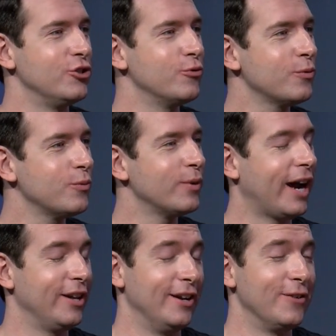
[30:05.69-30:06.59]
And
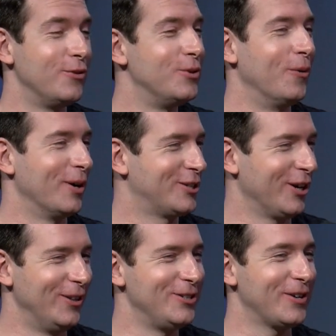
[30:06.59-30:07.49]
if you don't want to
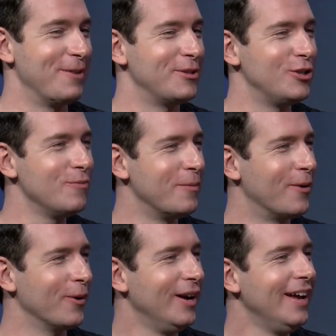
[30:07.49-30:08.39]
share this, you can, but do you remember?